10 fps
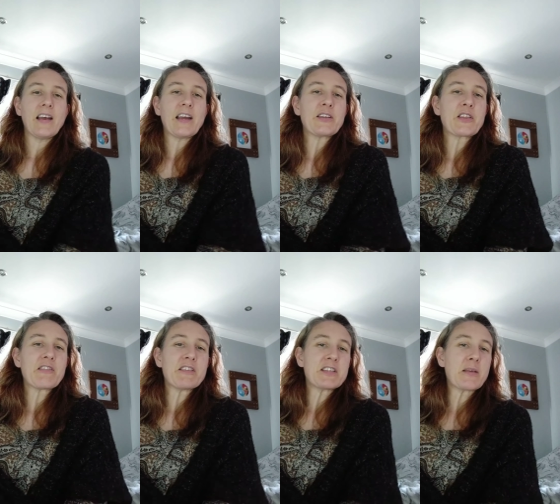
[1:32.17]
And
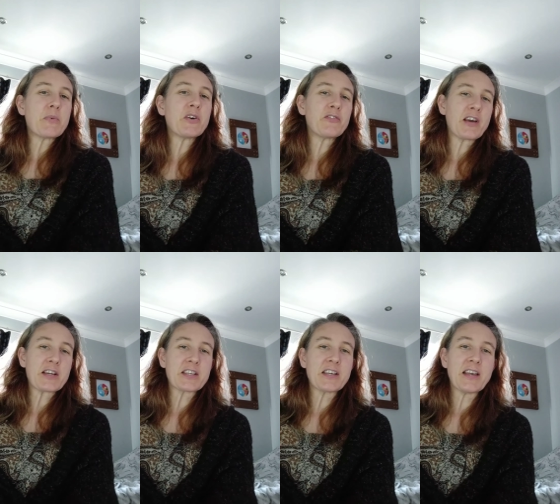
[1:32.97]
there is a
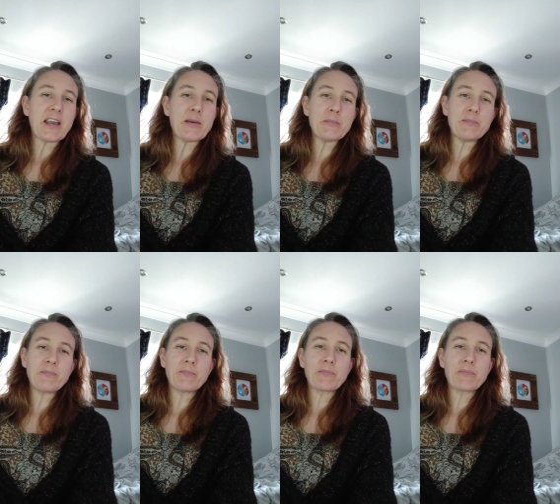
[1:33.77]
perfect hymn